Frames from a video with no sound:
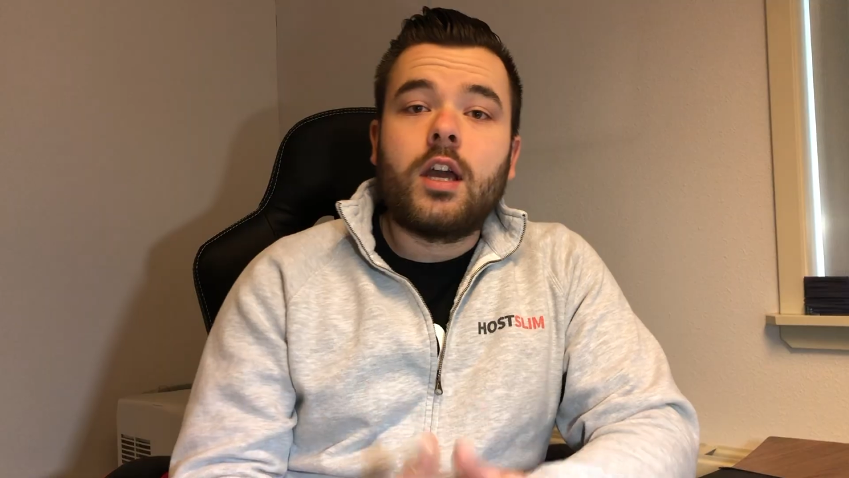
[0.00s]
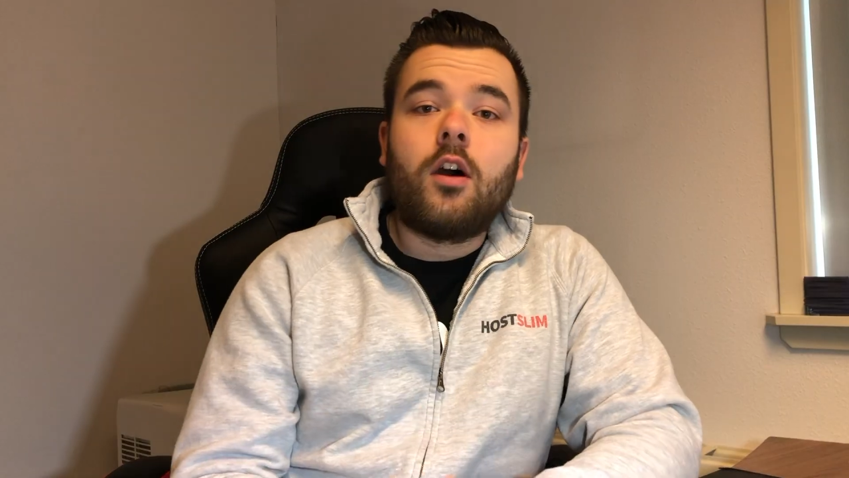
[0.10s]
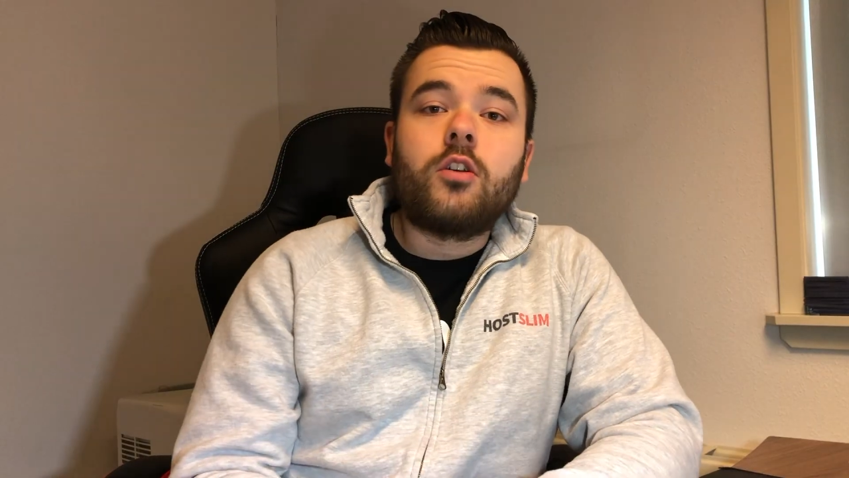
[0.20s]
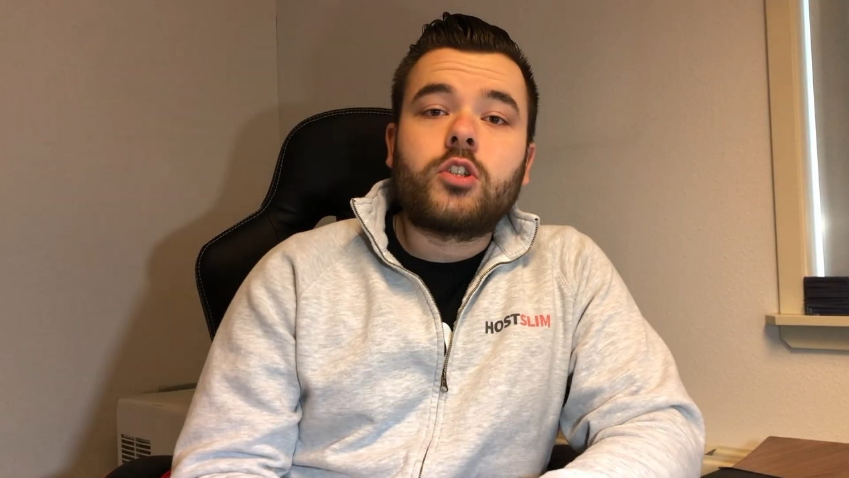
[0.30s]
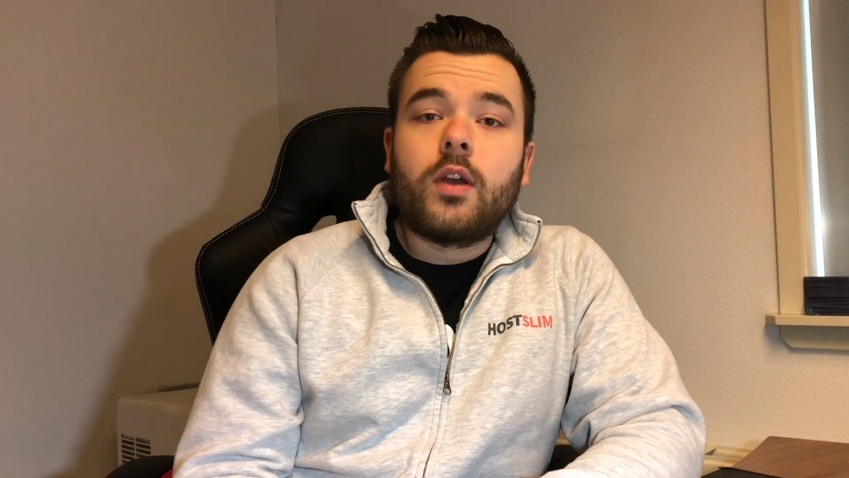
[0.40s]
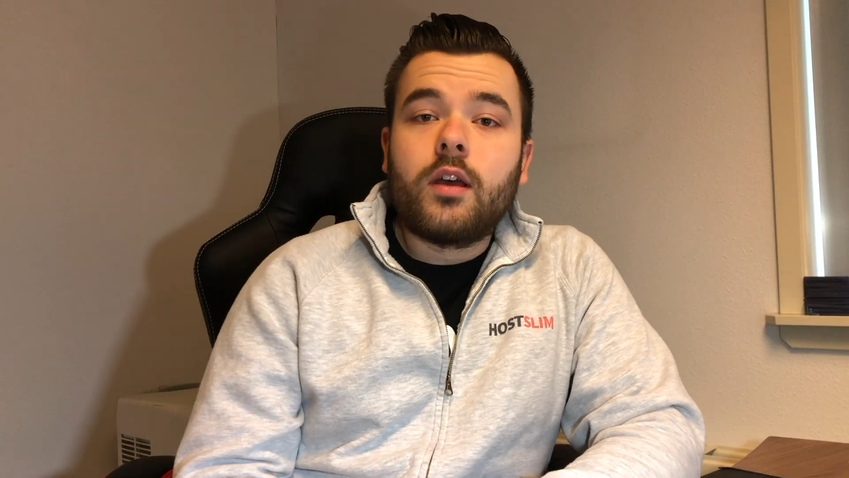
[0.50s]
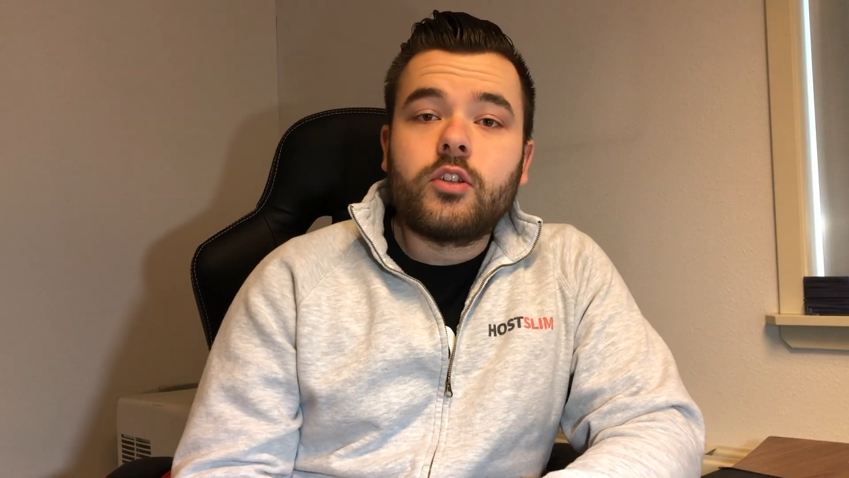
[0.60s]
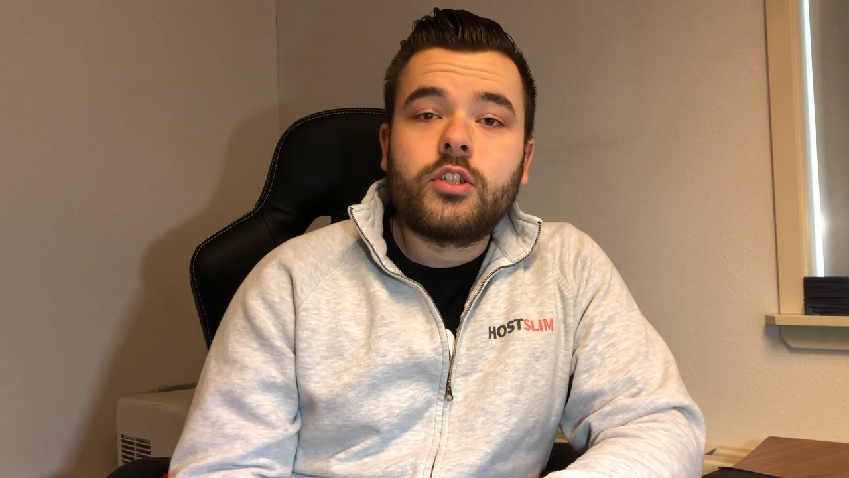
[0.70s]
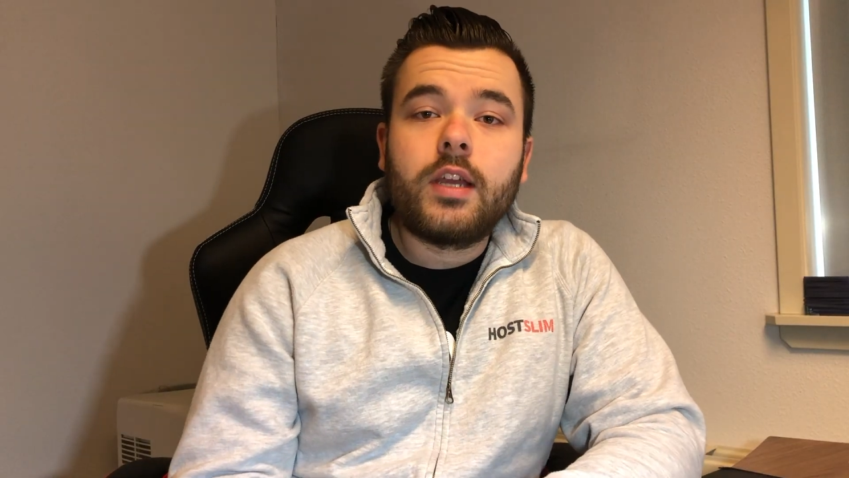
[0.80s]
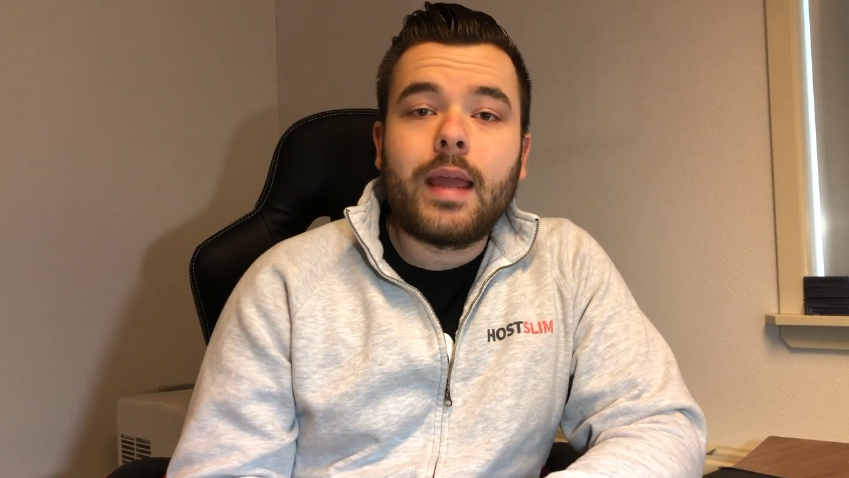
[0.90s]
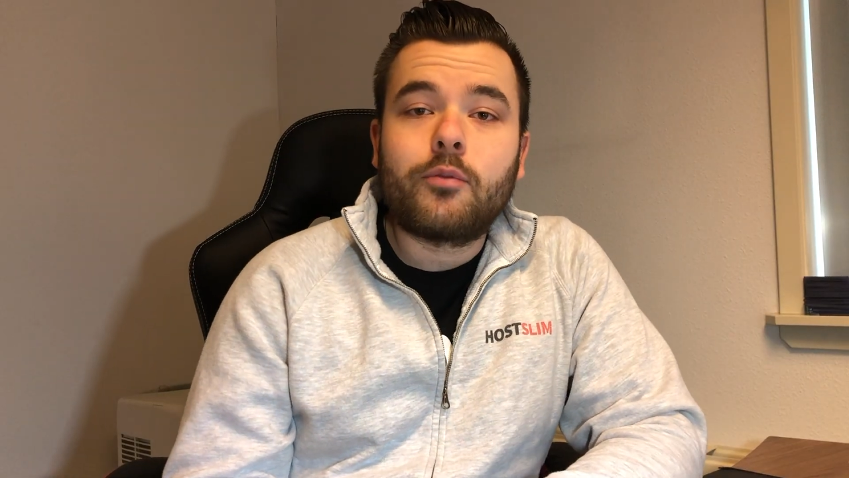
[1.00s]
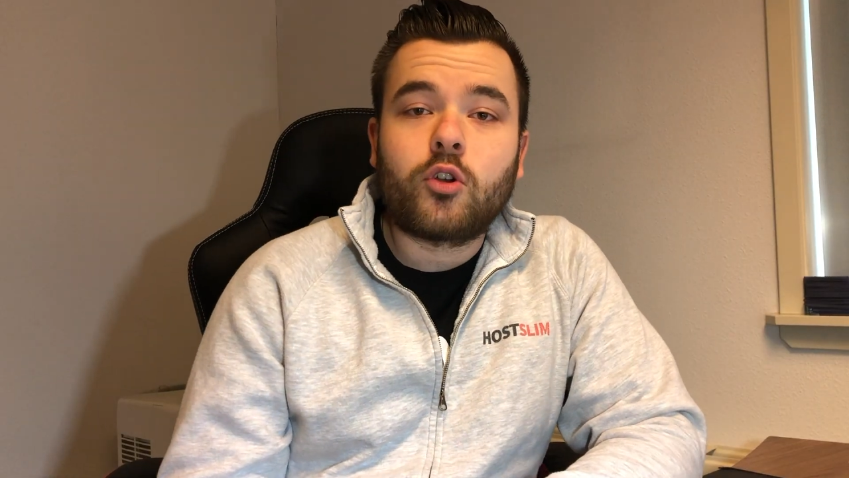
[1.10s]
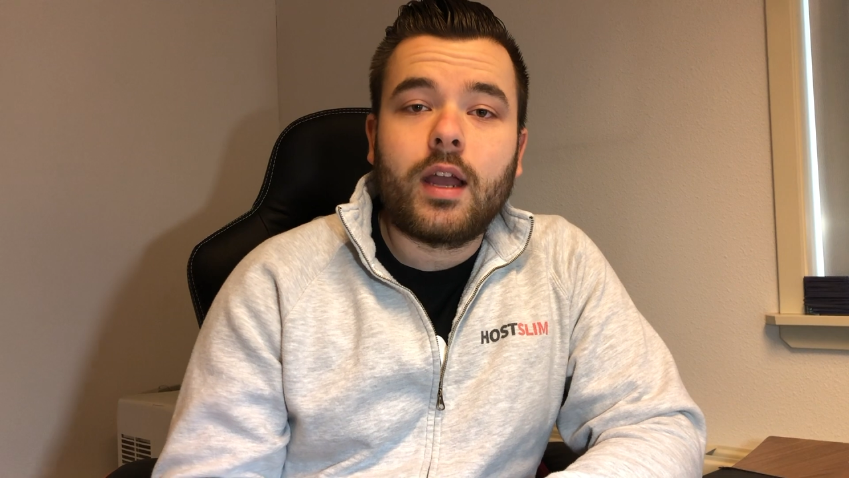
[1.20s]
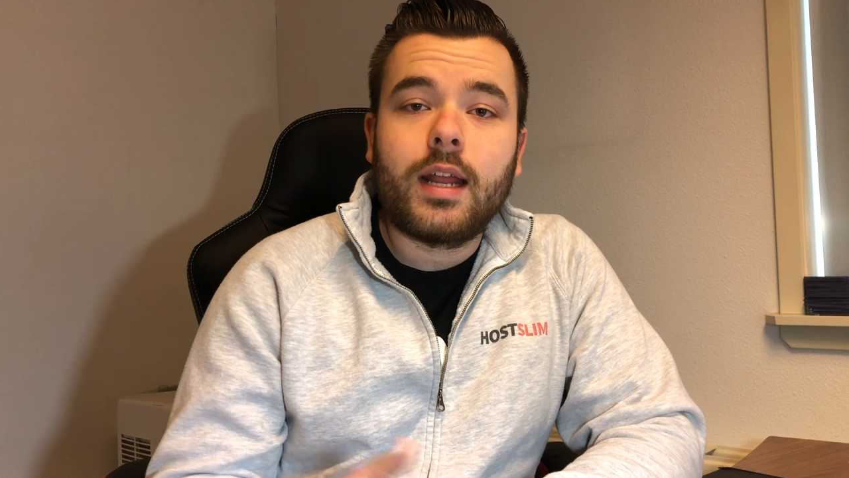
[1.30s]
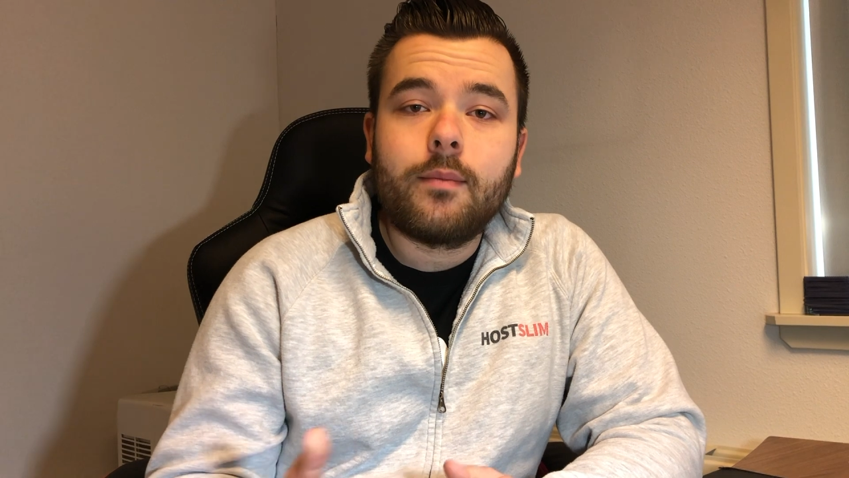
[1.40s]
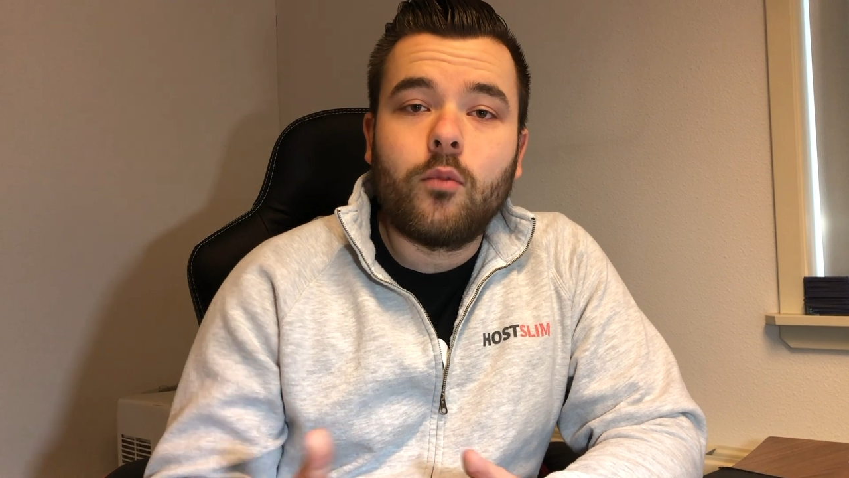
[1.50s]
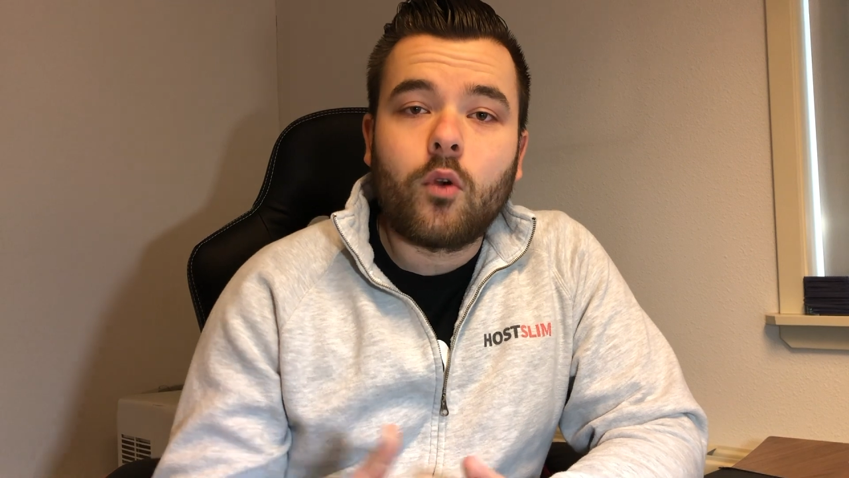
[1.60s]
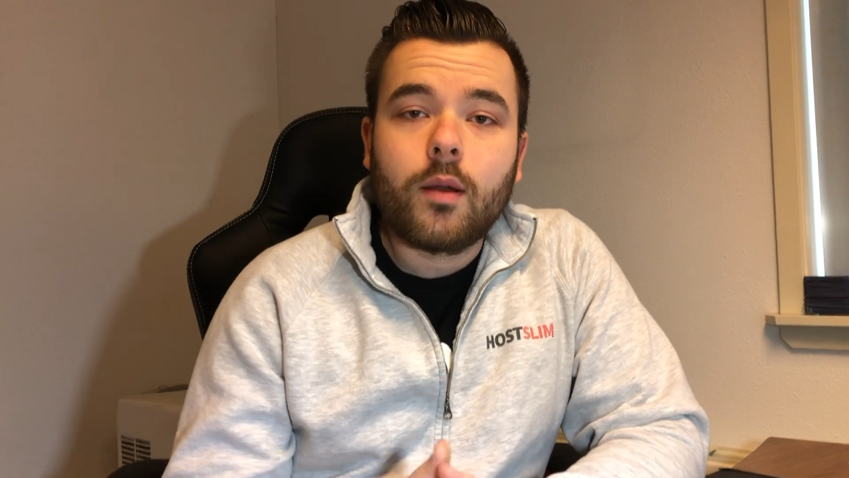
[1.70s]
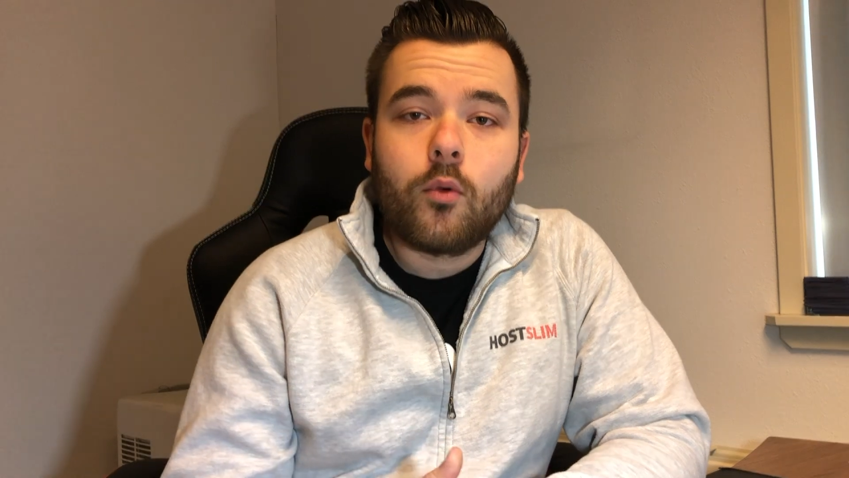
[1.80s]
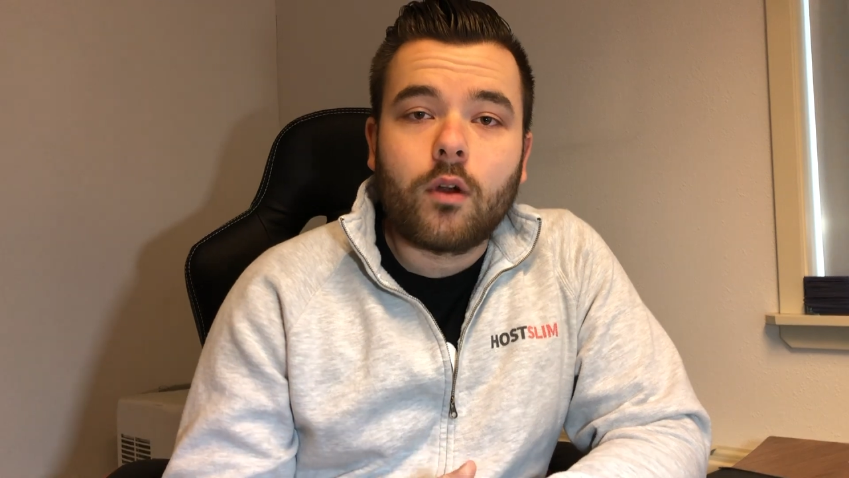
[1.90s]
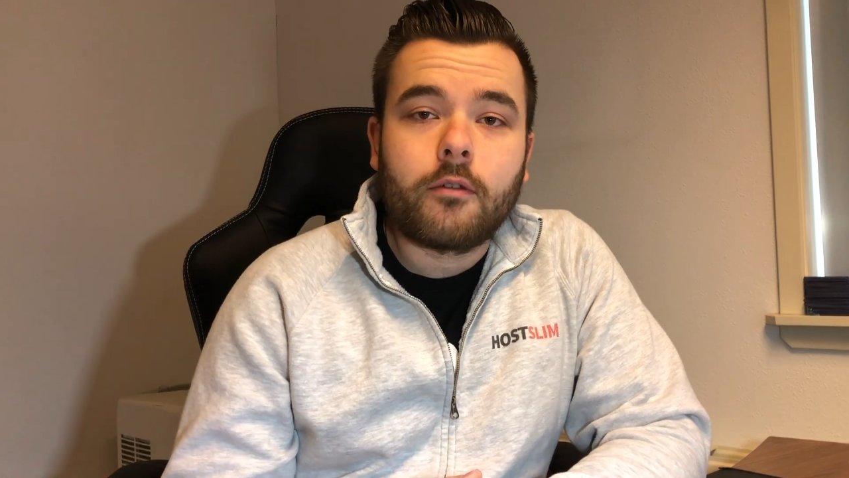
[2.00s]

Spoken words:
Also, LC cables are getting more and more